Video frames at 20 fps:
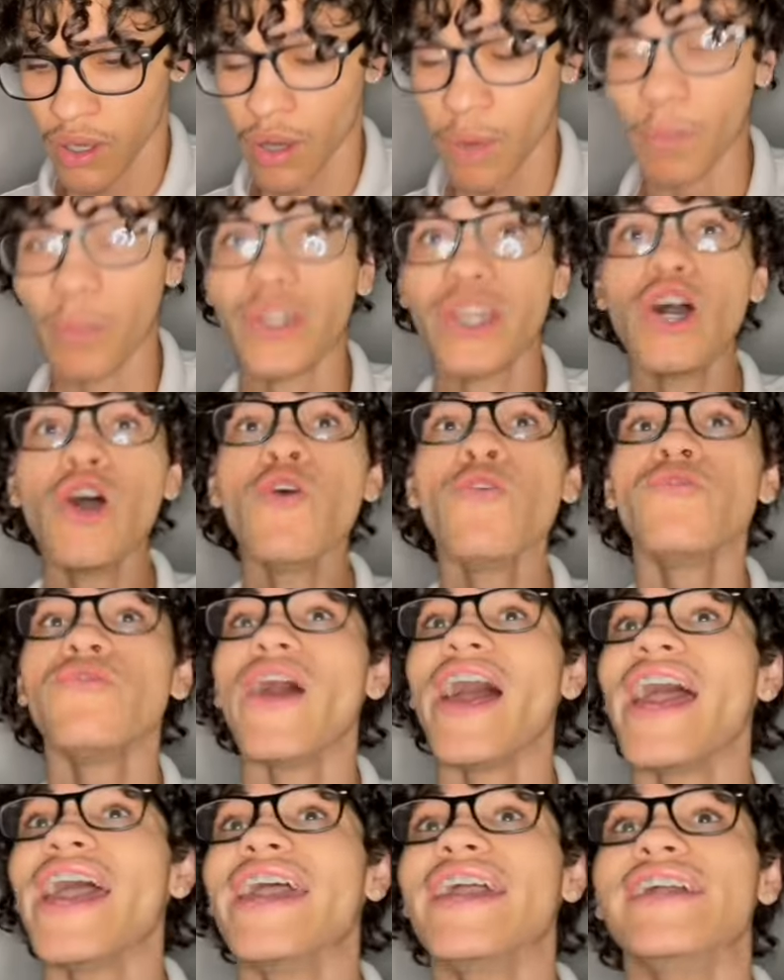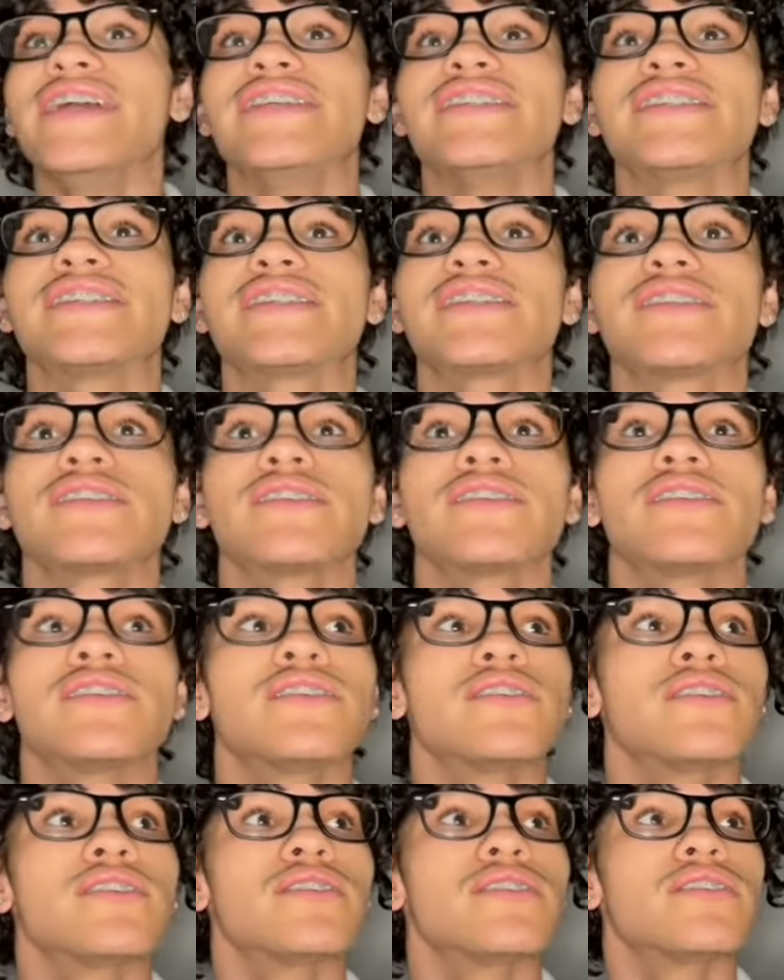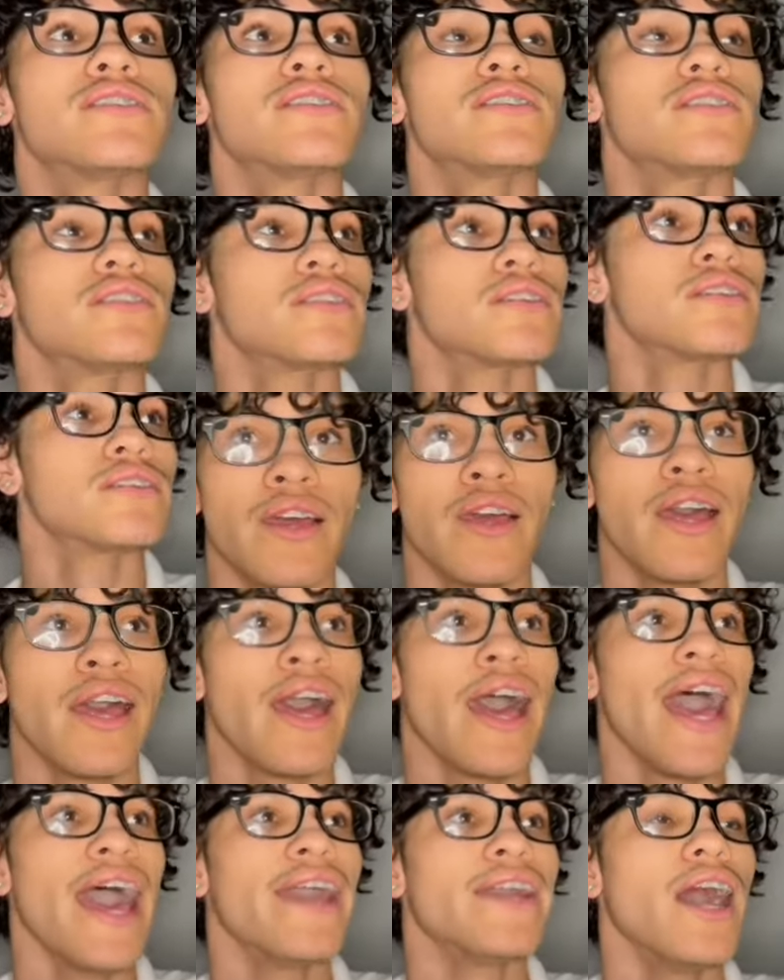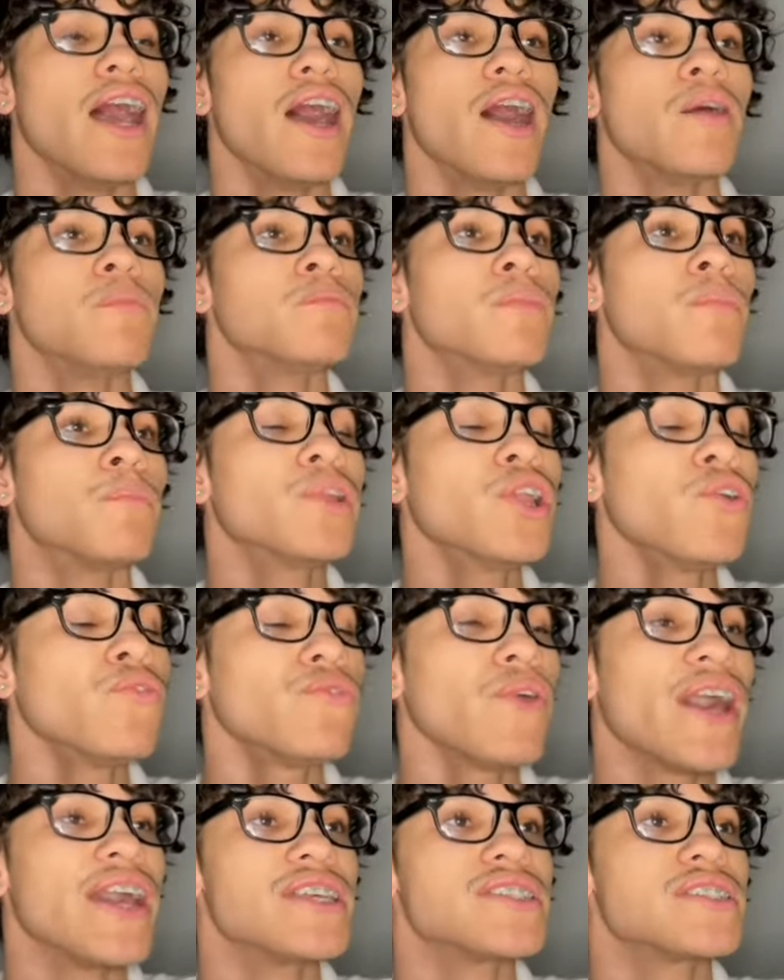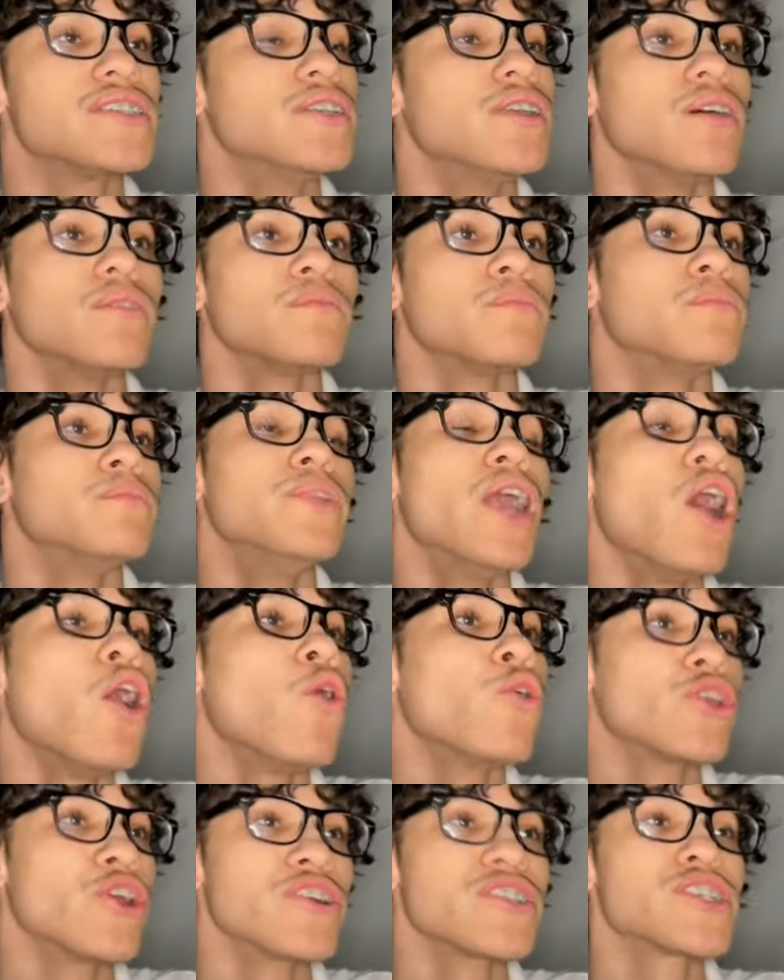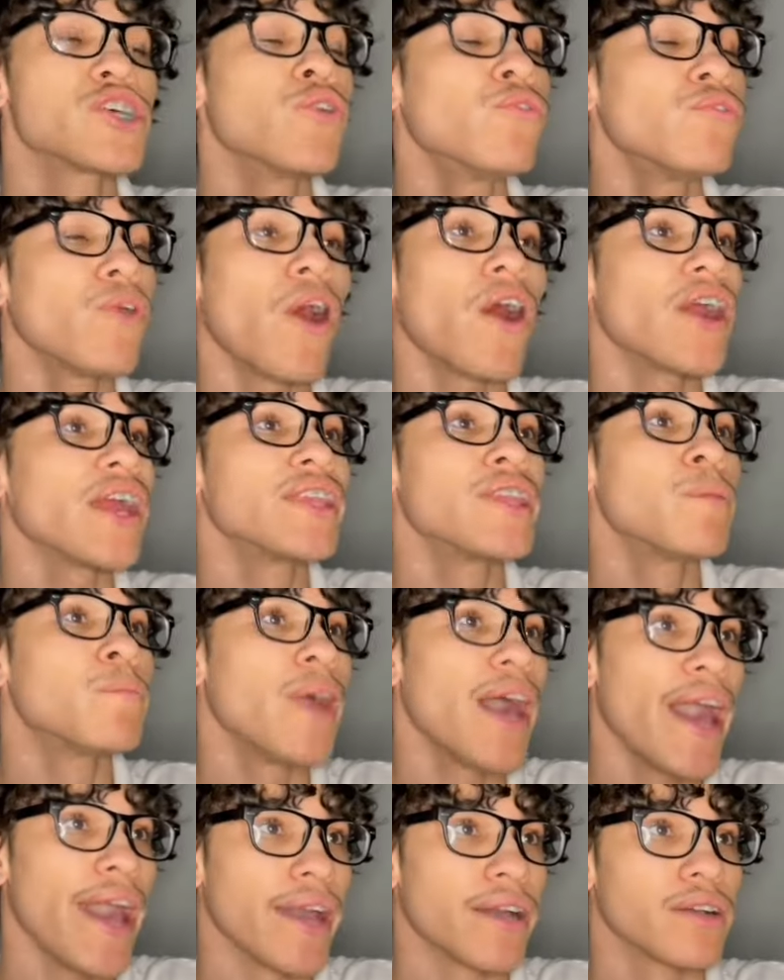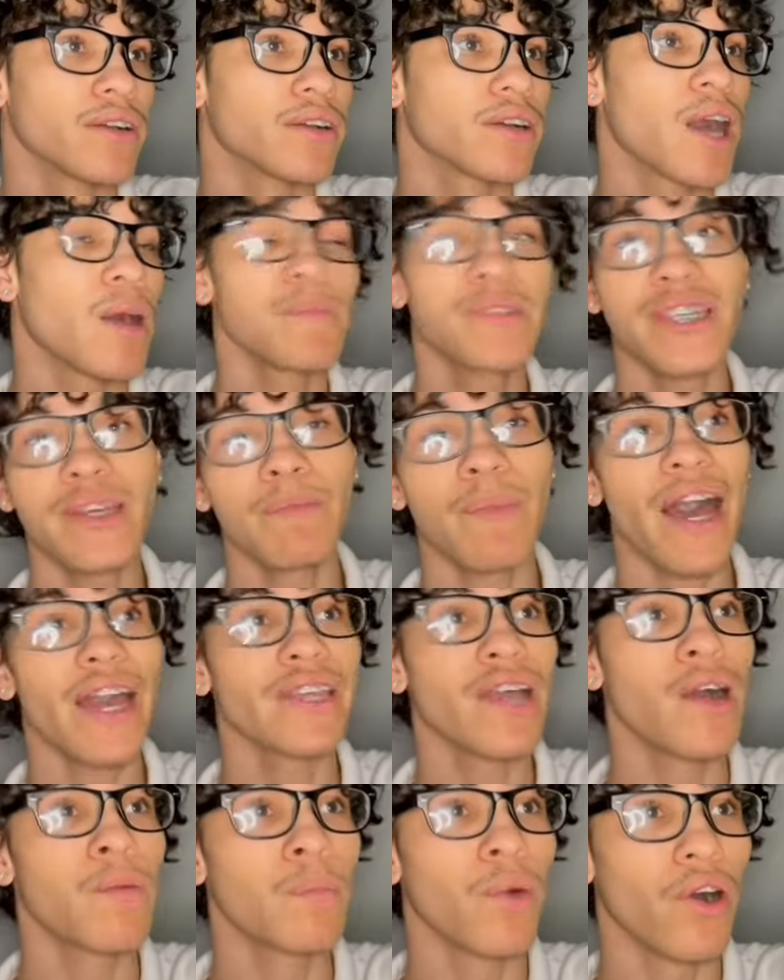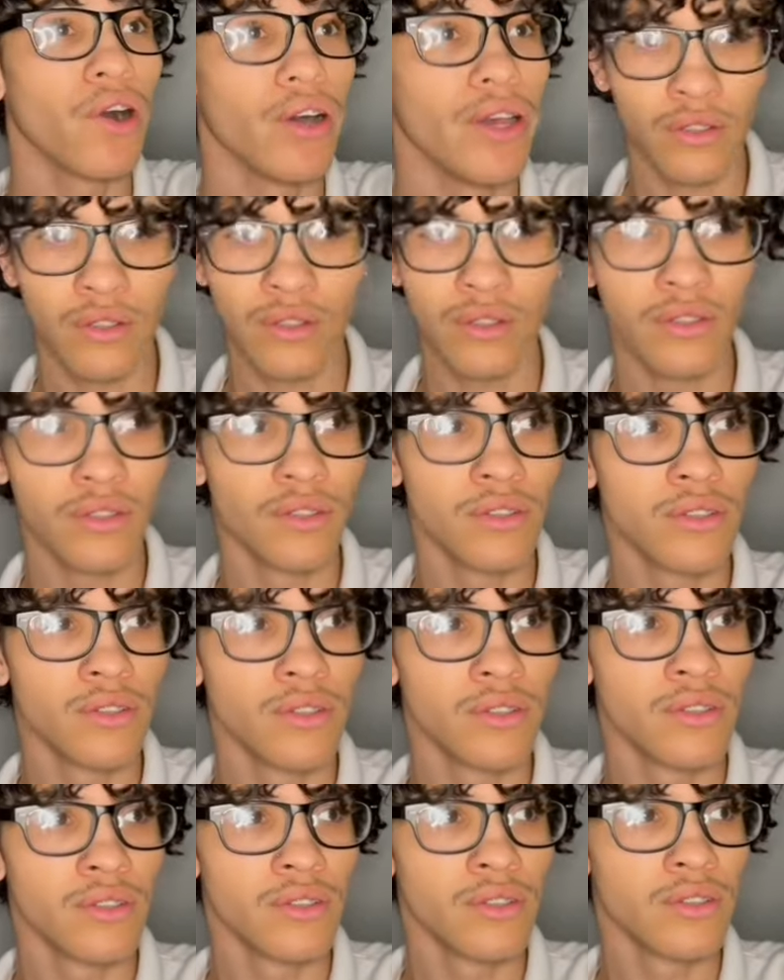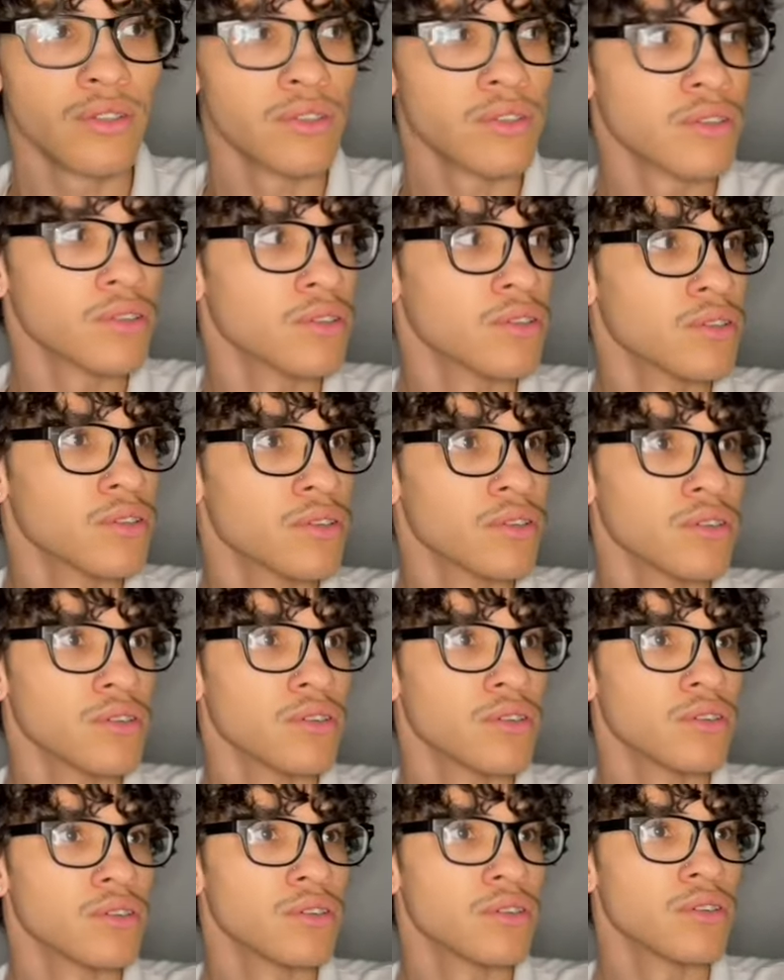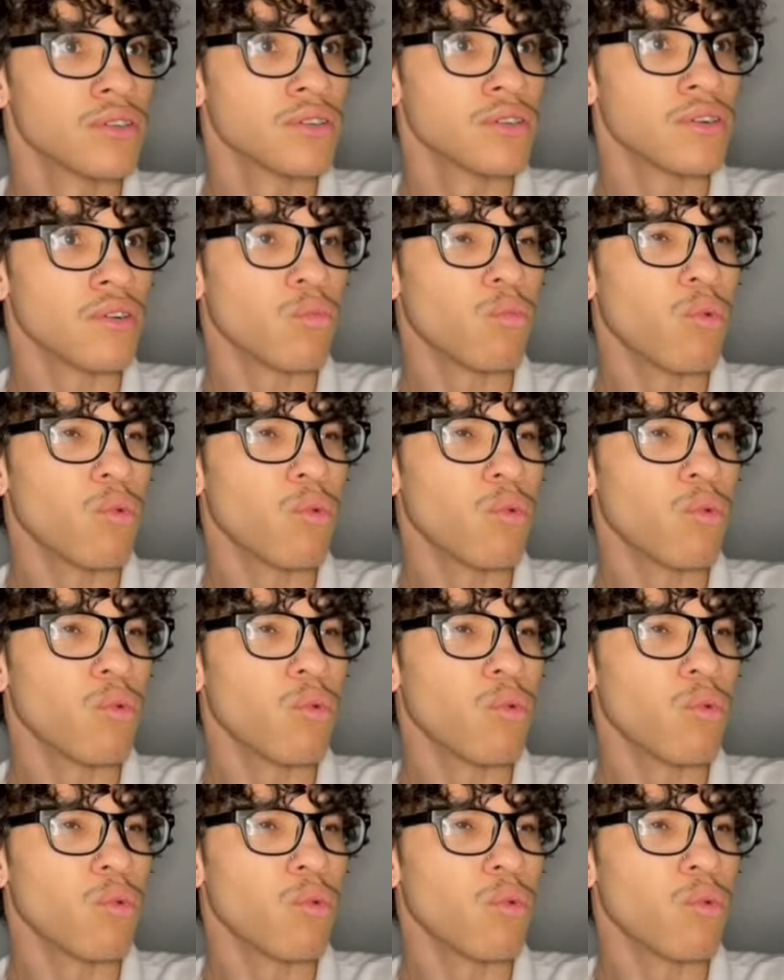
Blueface. Yeah, alright. Hey, uh, Blueface, no, you're too far in the back. Come sit by young boy. Ooh, damn. I'm finna fuck him.